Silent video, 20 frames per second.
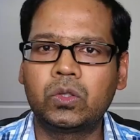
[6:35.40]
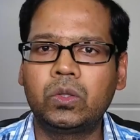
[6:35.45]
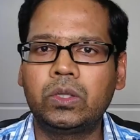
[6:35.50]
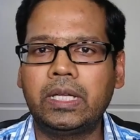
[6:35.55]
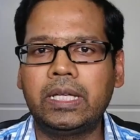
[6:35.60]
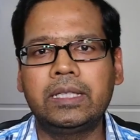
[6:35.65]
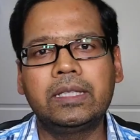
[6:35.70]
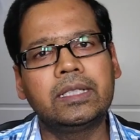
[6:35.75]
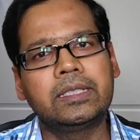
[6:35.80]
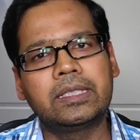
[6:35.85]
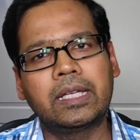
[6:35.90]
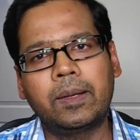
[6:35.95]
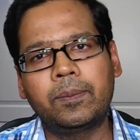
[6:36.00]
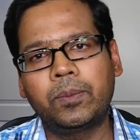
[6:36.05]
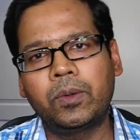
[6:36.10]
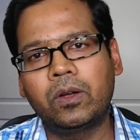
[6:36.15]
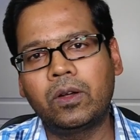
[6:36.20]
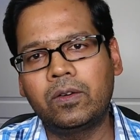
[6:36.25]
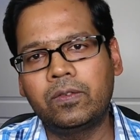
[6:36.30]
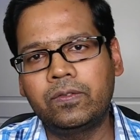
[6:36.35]
So take the
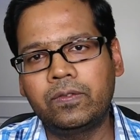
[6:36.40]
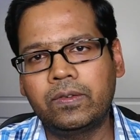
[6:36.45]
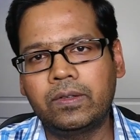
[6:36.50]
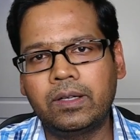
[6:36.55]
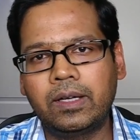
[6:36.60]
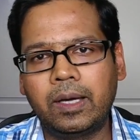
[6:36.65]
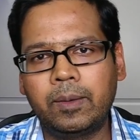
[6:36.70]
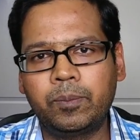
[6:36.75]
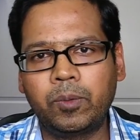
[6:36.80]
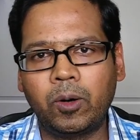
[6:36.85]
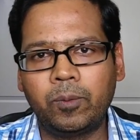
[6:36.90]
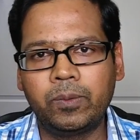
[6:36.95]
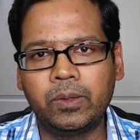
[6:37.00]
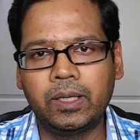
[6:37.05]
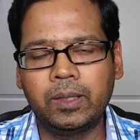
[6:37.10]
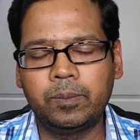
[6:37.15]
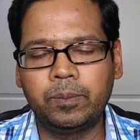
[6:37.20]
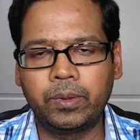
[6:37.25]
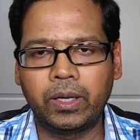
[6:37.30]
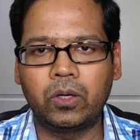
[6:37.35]
example of uh, a
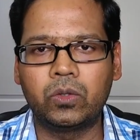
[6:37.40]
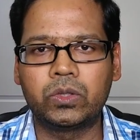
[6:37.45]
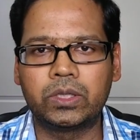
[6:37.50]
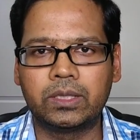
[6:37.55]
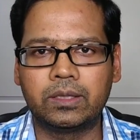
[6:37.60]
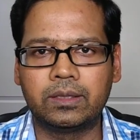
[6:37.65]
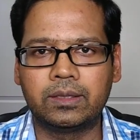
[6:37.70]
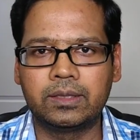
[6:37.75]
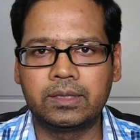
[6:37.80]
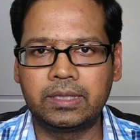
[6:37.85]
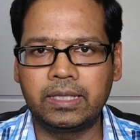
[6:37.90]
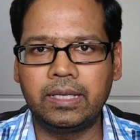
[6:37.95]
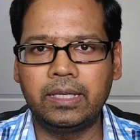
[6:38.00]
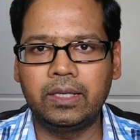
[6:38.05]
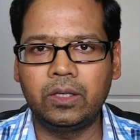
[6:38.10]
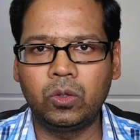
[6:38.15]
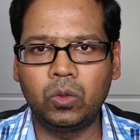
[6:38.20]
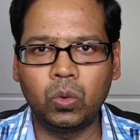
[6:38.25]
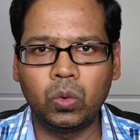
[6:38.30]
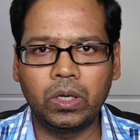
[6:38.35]
popular browser,
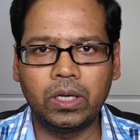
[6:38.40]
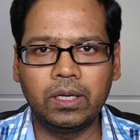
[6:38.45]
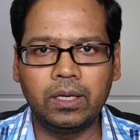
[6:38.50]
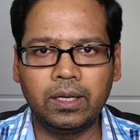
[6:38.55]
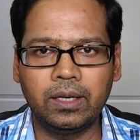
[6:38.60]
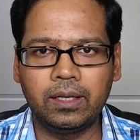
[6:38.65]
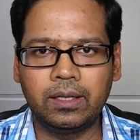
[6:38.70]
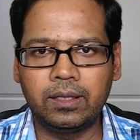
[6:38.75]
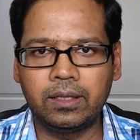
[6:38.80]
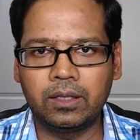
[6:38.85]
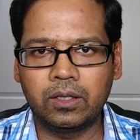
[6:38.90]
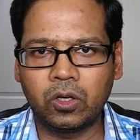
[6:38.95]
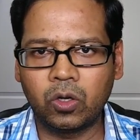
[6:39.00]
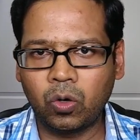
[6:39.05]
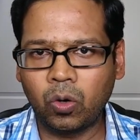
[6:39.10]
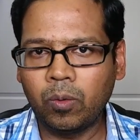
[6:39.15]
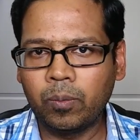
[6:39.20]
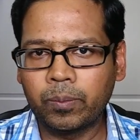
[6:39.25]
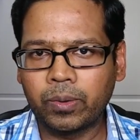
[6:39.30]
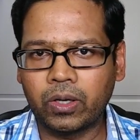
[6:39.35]
say Google uh,
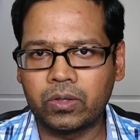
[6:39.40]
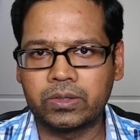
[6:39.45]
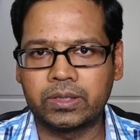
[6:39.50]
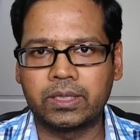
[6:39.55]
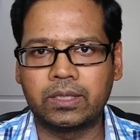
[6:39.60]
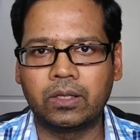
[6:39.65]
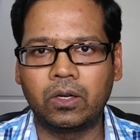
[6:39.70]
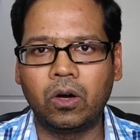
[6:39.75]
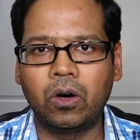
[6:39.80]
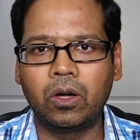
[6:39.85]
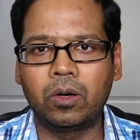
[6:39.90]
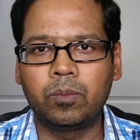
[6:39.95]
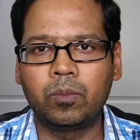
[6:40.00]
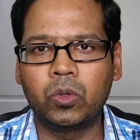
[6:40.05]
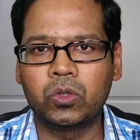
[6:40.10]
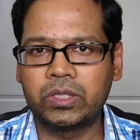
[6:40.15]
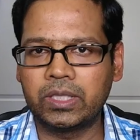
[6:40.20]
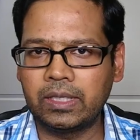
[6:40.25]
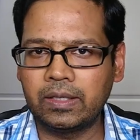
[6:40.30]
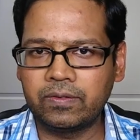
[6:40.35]
Chrome browser or
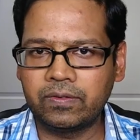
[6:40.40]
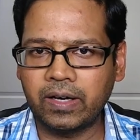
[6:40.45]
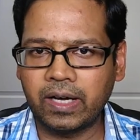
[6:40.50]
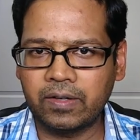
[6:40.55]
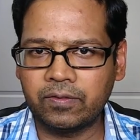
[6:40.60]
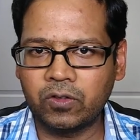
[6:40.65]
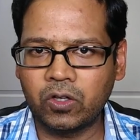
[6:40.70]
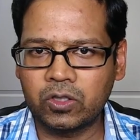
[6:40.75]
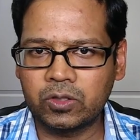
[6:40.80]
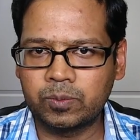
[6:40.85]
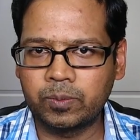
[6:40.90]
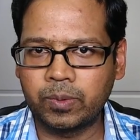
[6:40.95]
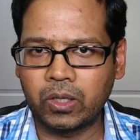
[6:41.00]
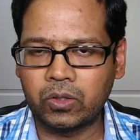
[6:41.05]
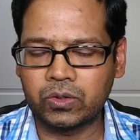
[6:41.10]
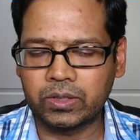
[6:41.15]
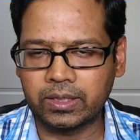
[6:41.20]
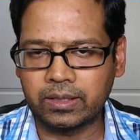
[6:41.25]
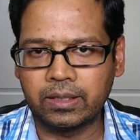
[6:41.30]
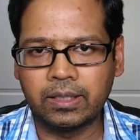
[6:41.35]
Mozilla Firefox
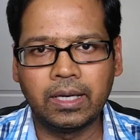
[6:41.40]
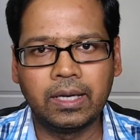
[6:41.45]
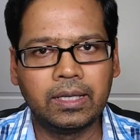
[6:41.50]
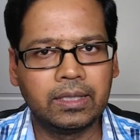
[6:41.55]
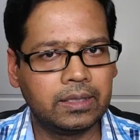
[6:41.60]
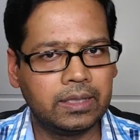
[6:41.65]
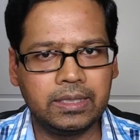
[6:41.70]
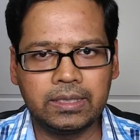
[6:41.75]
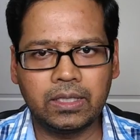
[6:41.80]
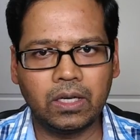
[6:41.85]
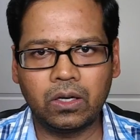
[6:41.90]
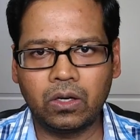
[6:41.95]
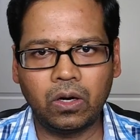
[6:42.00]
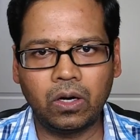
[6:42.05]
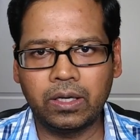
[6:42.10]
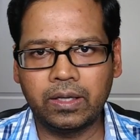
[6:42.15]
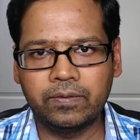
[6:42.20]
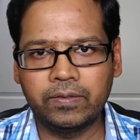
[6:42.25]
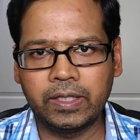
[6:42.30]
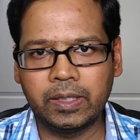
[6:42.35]
browser. These are
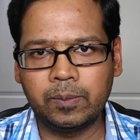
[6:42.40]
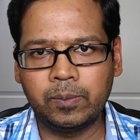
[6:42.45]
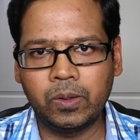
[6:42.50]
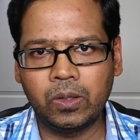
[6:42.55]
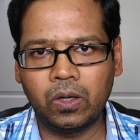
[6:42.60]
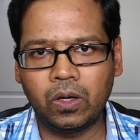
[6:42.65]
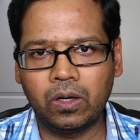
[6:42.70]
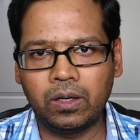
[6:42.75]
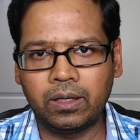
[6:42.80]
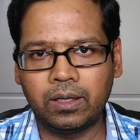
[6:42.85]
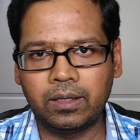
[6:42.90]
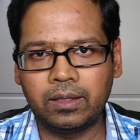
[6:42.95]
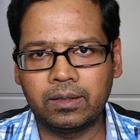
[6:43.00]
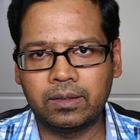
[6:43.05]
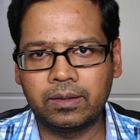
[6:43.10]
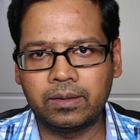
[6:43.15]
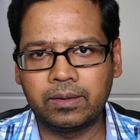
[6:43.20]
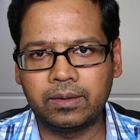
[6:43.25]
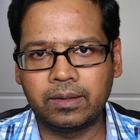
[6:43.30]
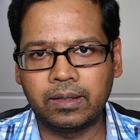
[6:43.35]
not available on
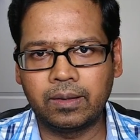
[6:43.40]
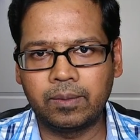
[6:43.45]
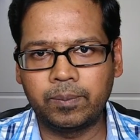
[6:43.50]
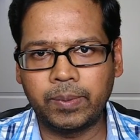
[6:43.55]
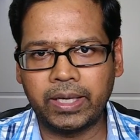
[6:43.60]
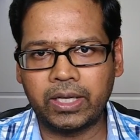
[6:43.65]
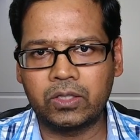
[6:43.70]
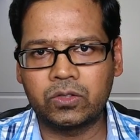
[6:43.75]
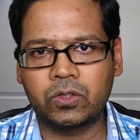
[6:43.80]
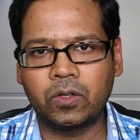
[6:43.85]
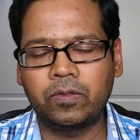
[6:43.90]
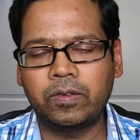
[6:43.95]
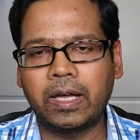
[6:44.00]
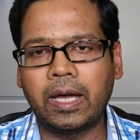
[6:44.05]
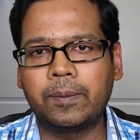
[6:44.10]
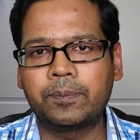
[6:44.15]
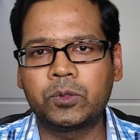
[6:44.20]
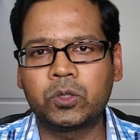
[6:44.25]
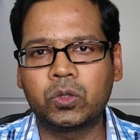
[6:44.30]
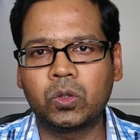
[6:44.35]
uh, Microsoft
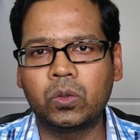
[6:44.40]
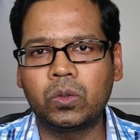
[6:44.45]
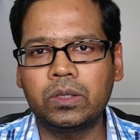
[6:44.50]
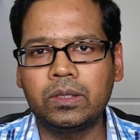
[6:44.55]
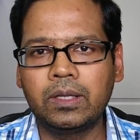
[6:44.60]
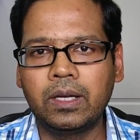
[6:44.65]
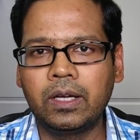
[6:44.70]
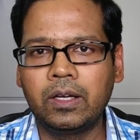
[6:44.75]
App Store,